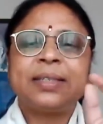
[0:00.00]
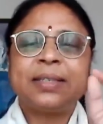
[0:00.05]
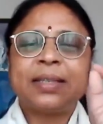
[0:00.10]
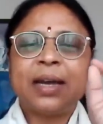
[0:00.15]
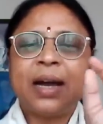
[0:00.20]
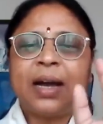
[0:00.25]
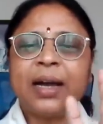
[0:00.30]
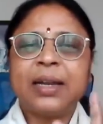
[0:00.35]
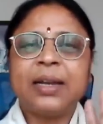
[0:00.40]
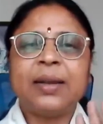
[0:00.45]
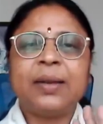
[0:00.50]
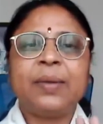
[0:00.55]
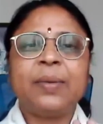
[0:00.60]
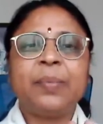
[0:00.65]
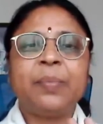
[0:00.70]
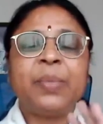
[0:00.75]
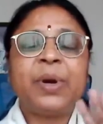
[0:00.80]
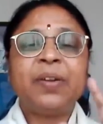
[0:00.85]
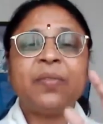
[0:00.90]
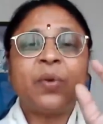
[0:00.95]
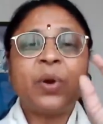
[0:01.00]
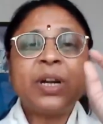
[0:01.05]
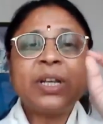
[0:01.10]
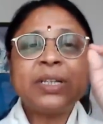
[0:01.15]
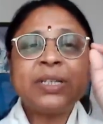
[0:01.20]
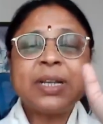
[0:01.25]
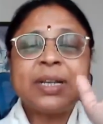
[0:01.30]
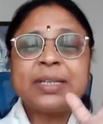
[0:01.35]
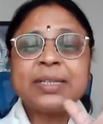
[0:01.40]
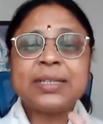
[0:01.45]
Sthan. But what is
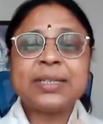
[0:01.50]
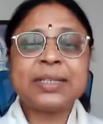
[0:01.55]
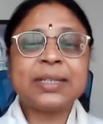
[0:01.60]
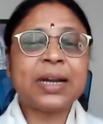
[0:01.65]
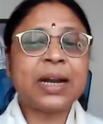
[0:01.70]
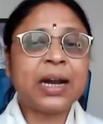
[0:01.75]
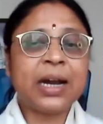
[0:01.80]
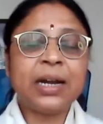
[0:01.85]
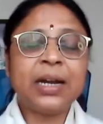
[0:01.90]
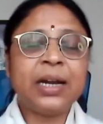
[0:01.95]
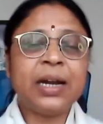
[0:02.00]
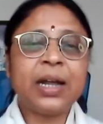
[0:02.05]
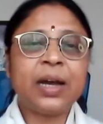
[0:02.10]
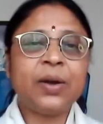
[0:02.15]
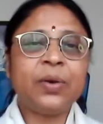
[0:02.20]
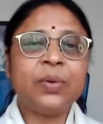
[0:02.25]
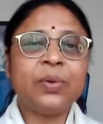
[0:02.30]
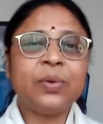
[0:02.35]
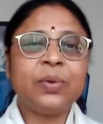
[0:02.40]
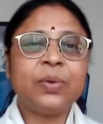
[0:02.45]
that sthan now?